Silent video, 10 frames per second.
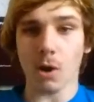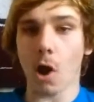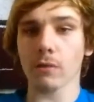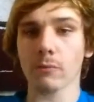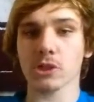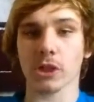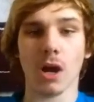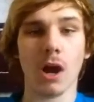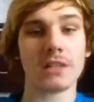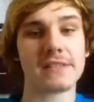all of which are
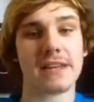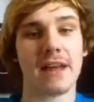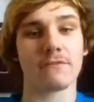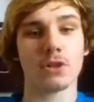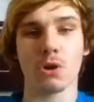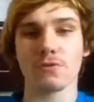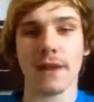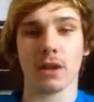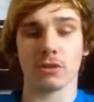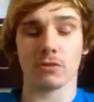costly and have no
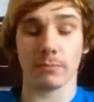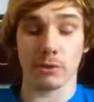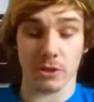direct contribution